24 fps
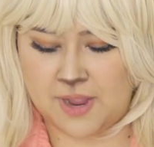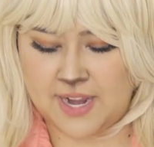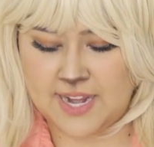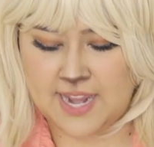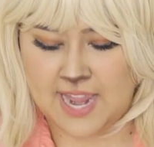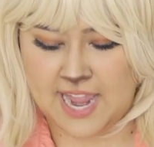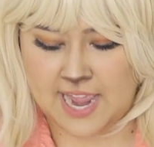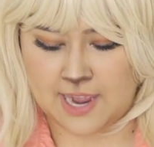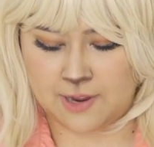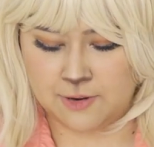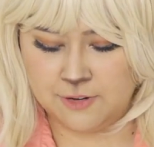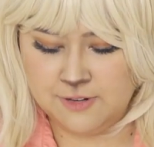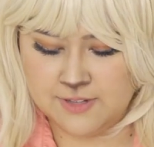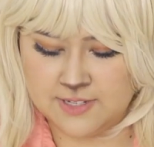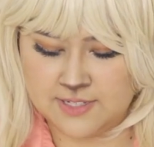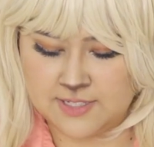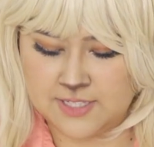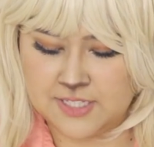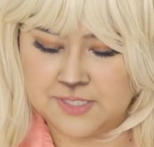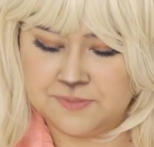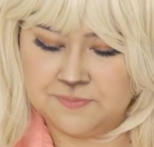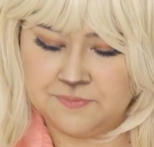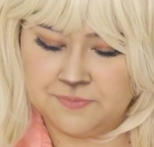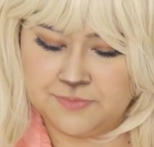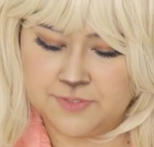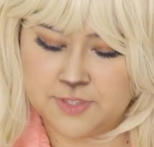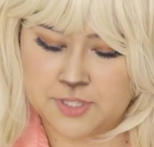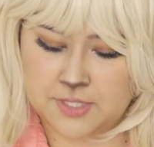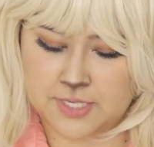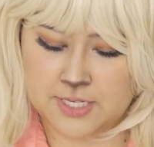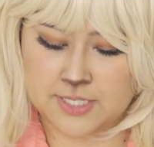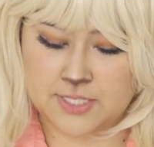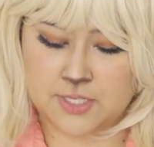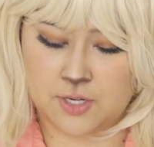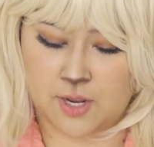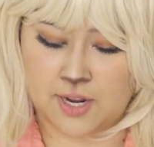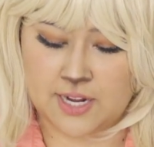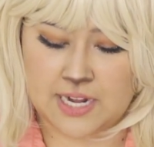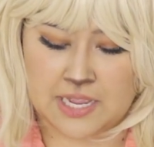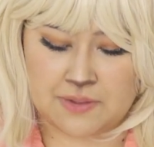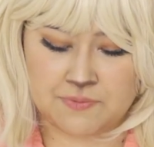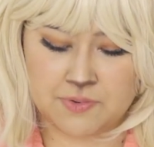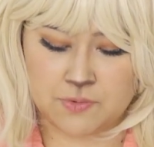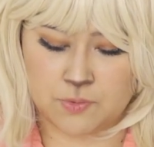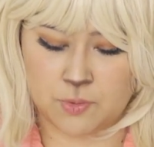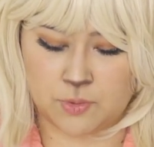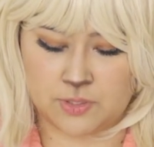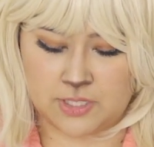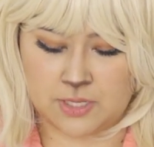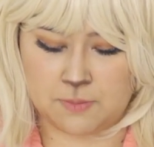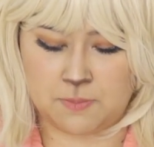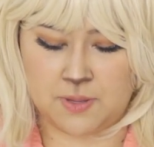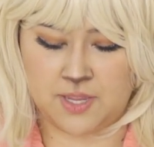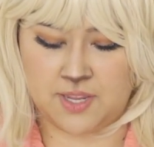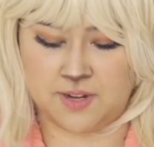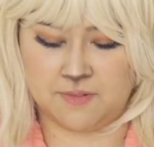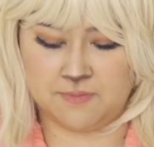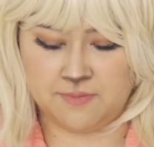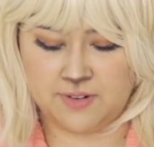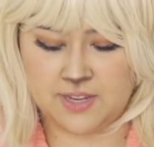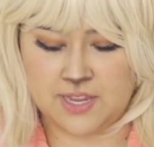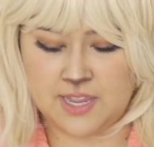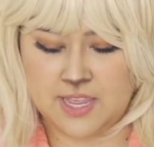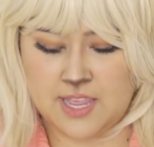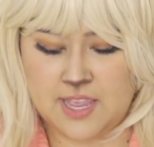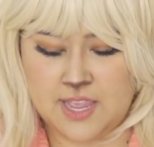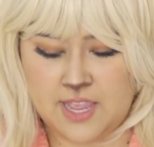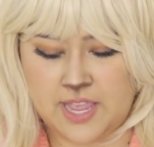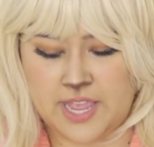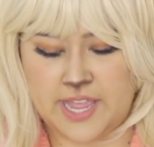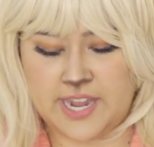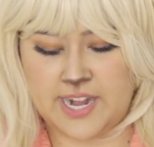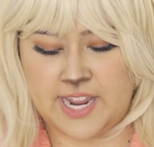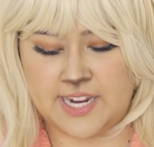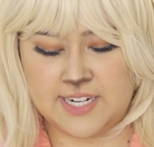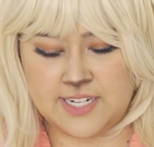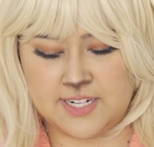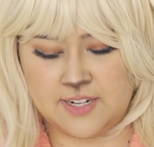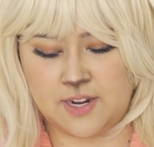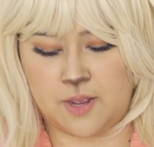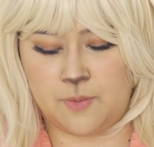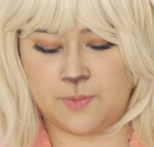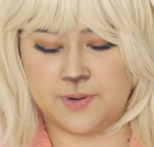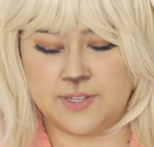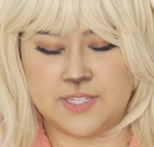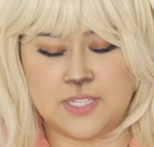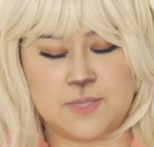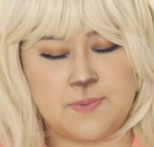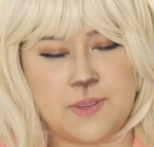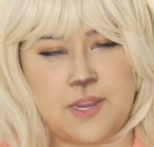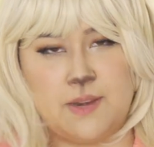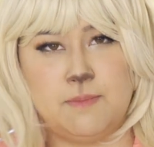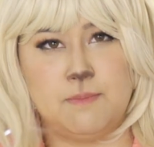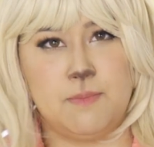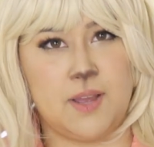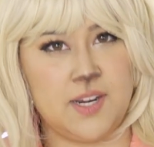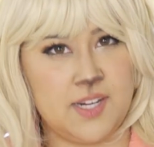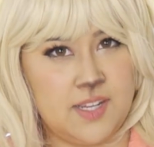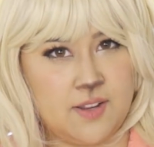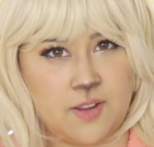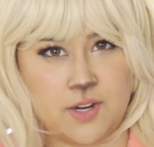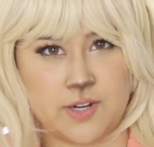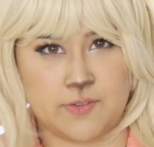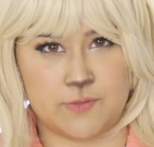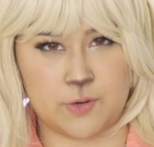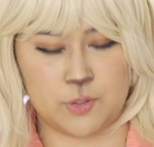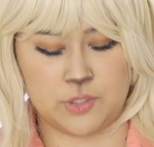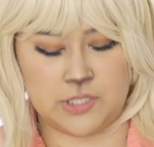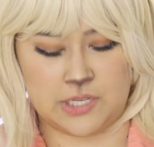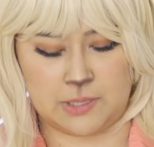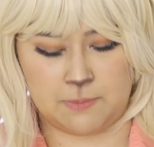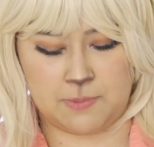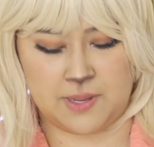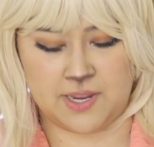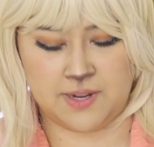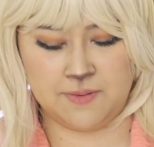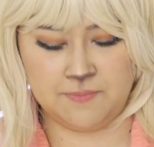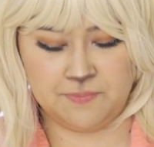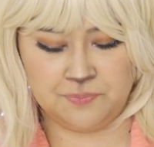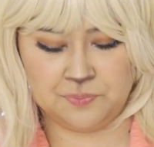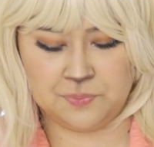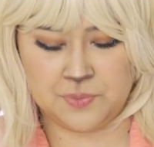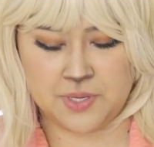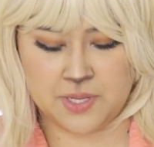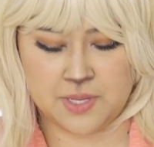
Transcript: my house does not have a rolling pin and I did not want to spend money on a rolling pin.